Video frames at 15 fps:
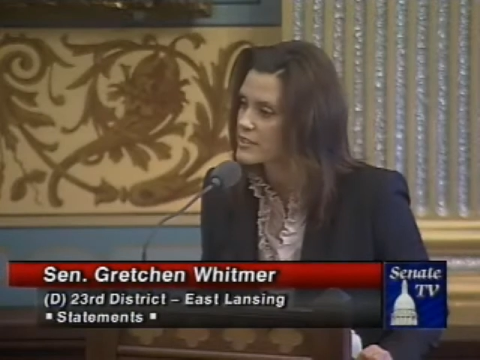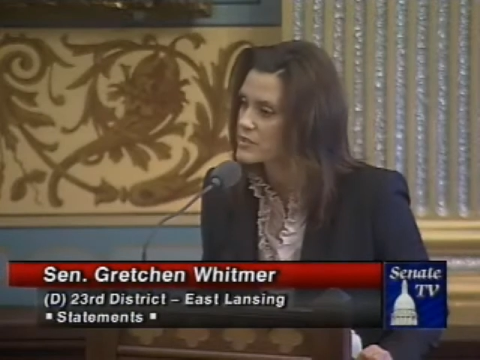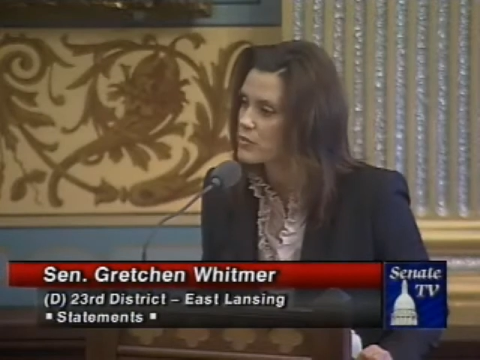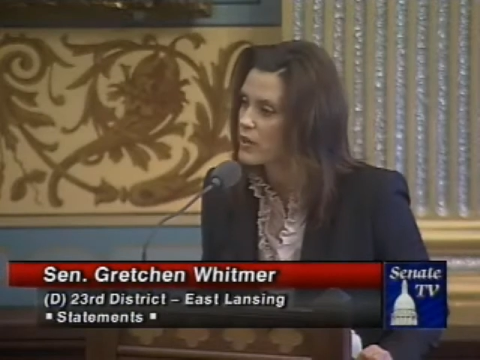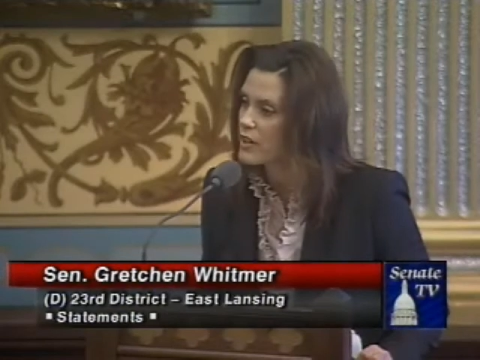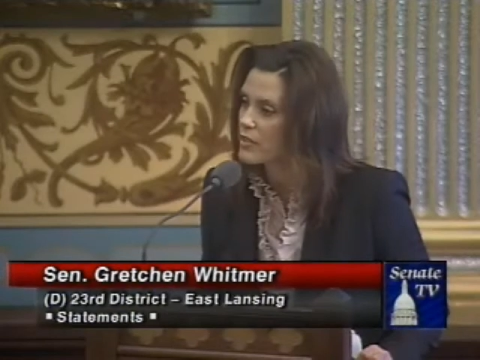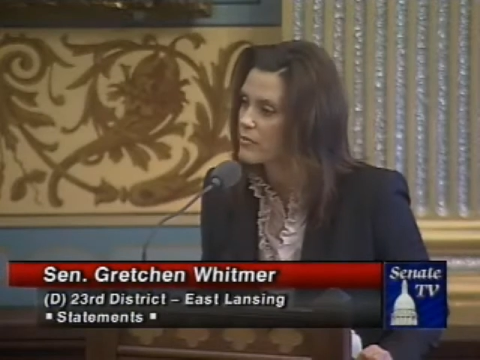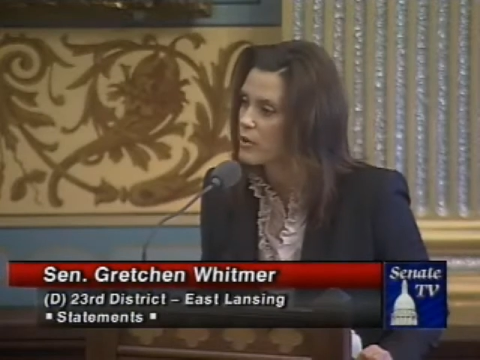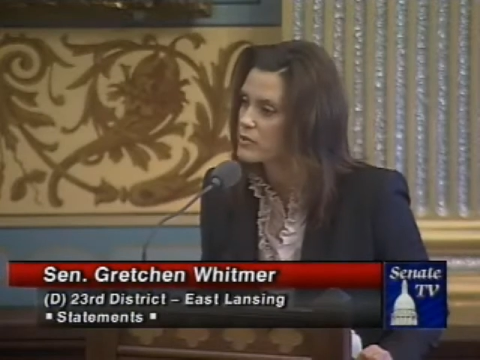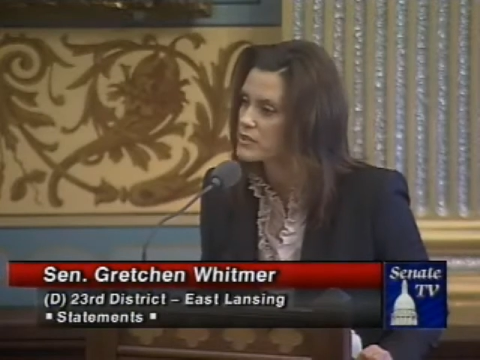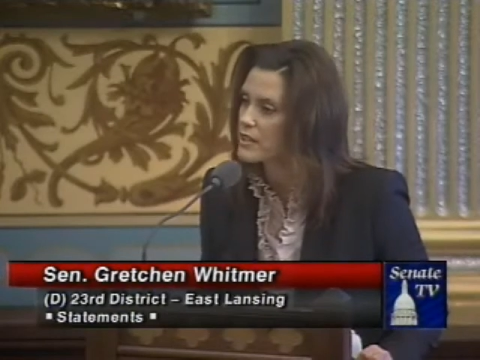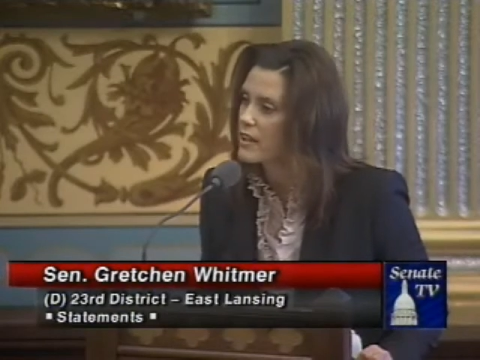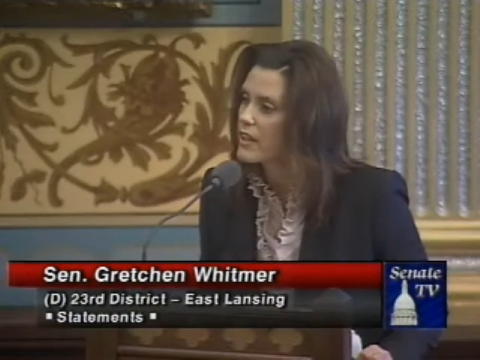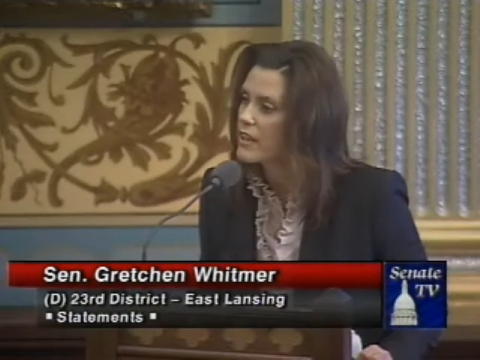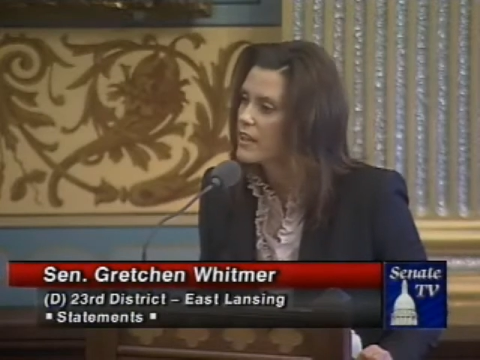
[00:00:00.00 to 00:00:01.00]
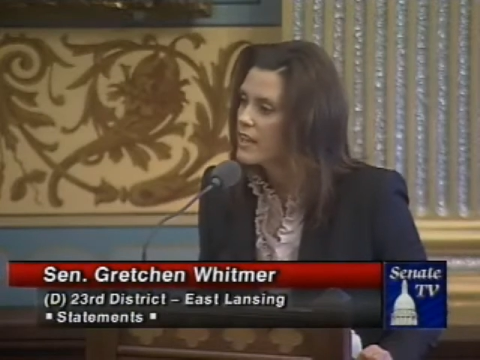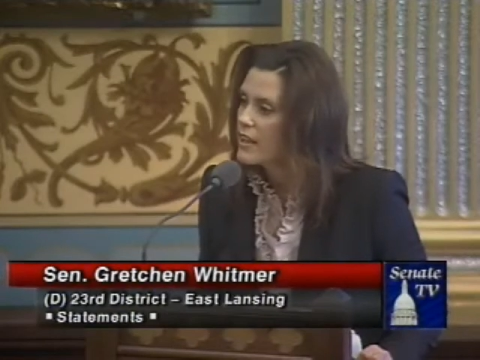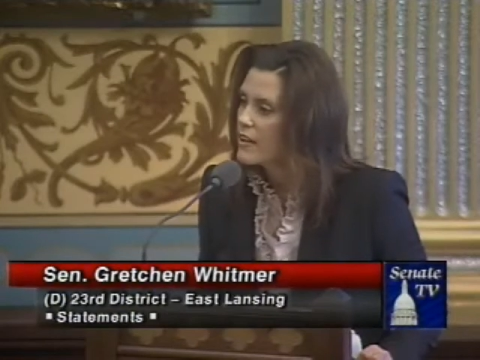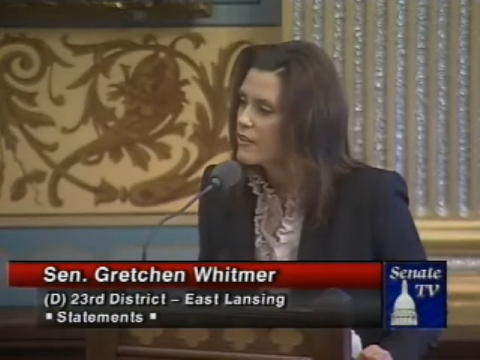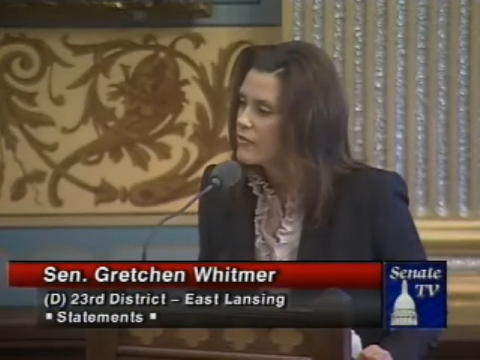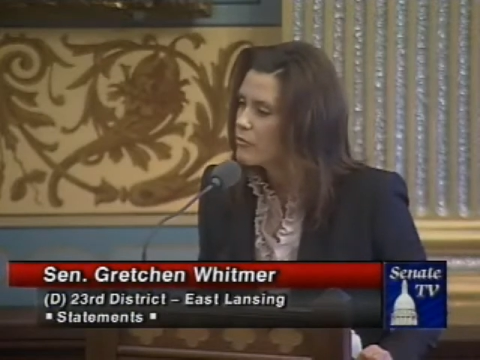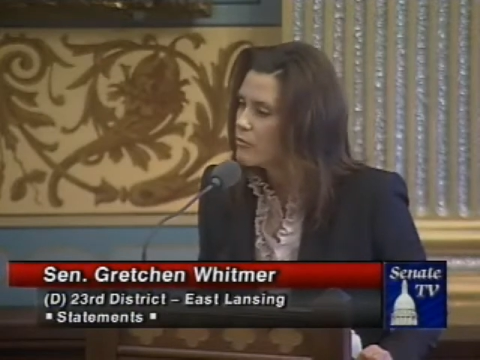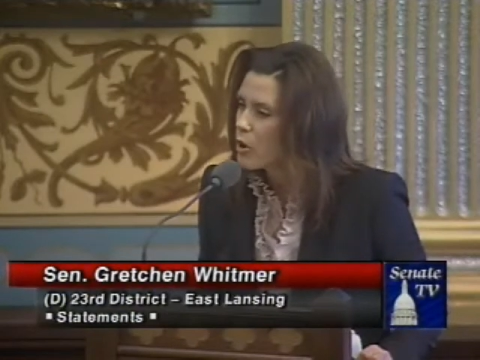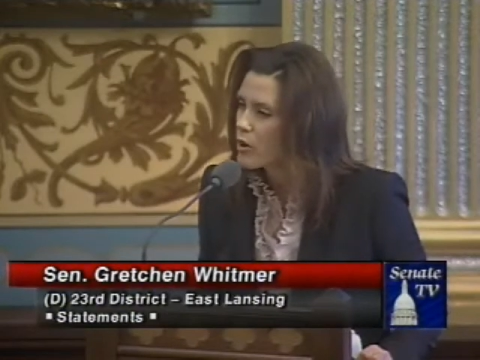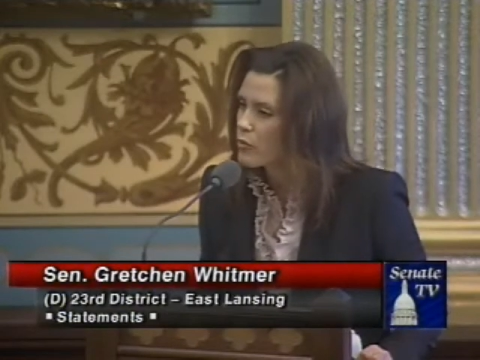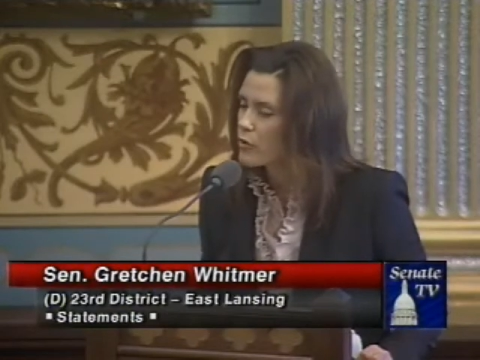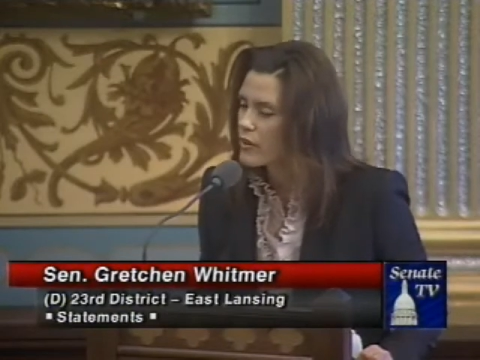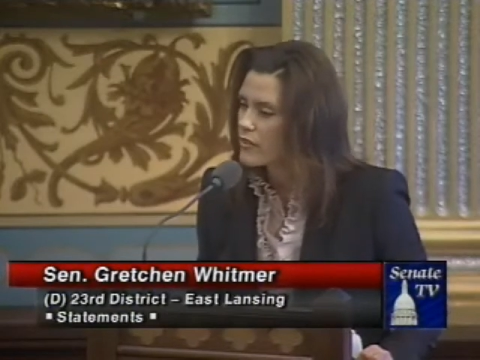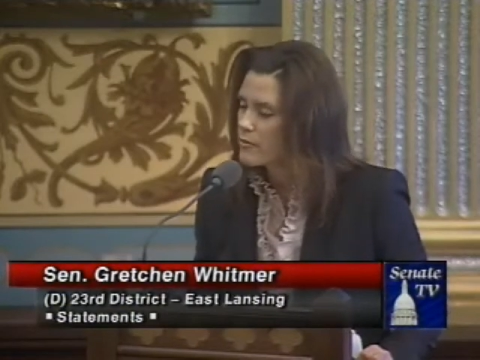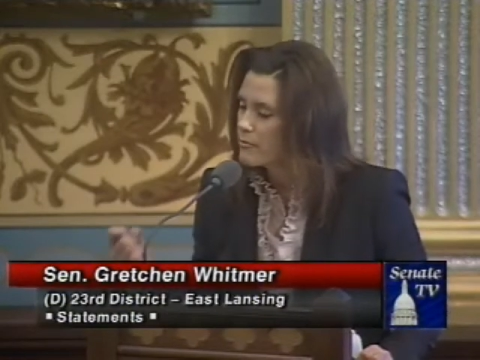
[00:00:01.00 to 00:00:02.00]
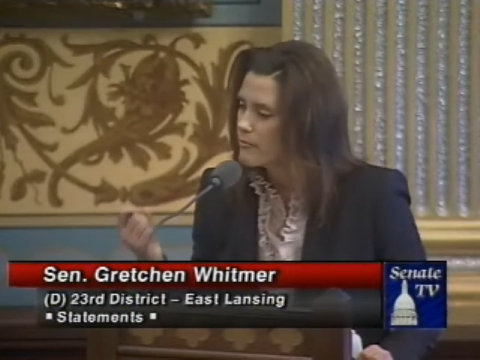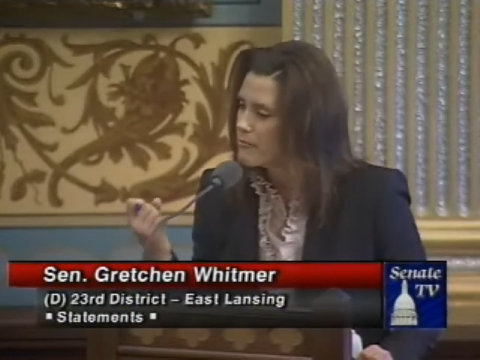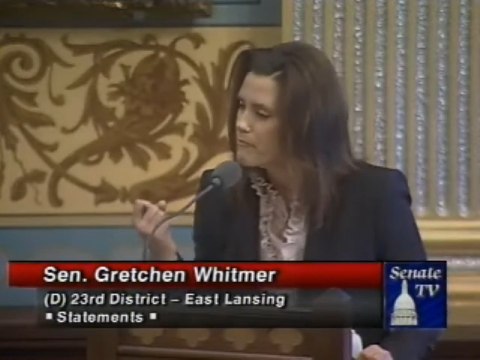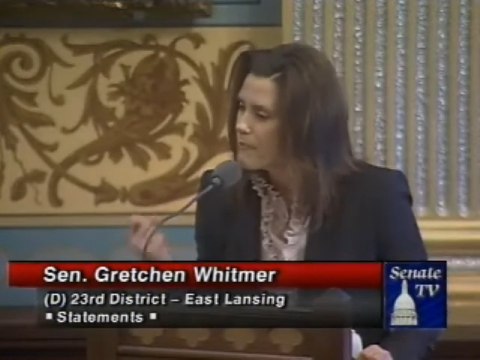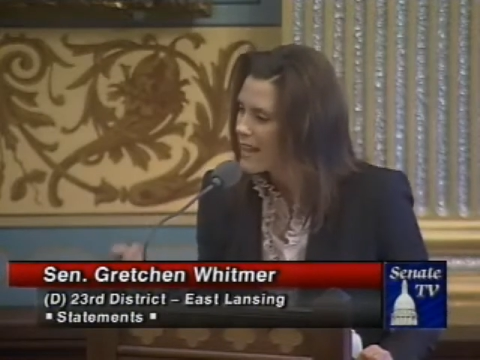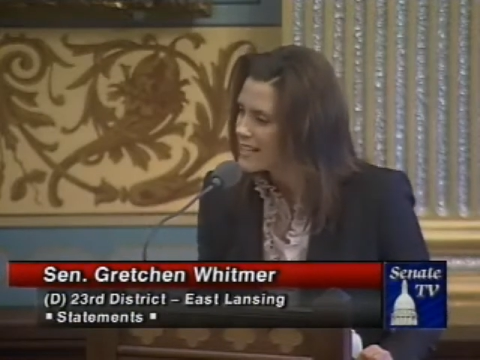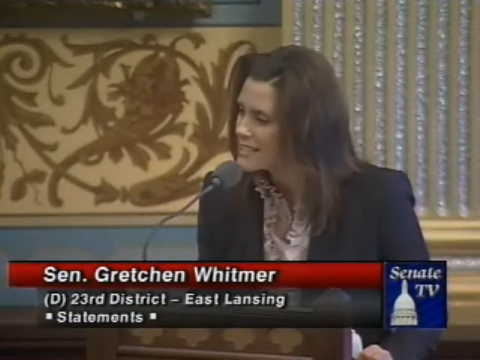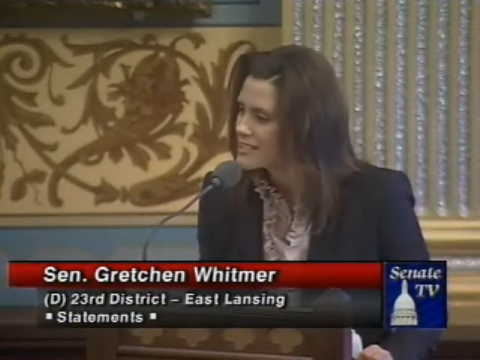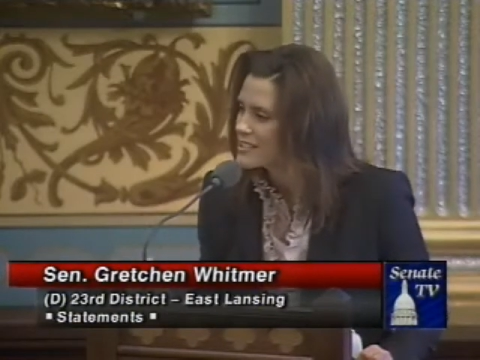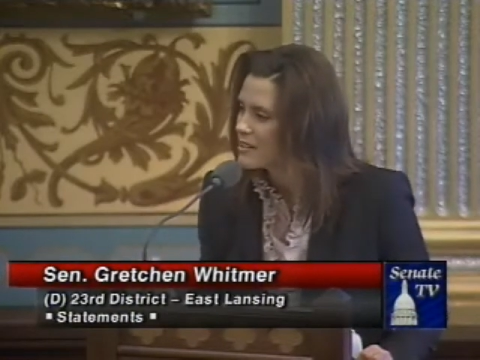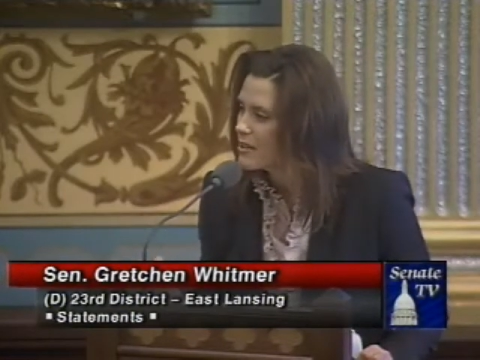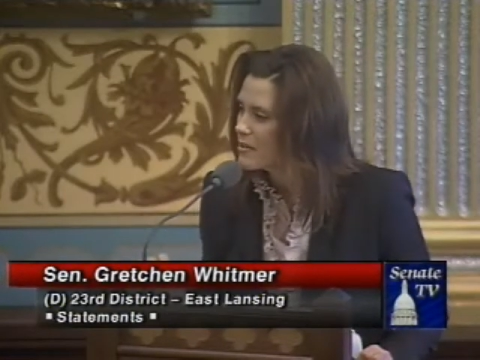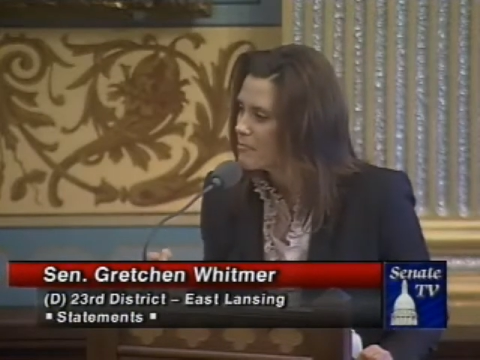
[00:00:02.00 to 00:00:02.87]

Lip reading: it's one of the most one of the best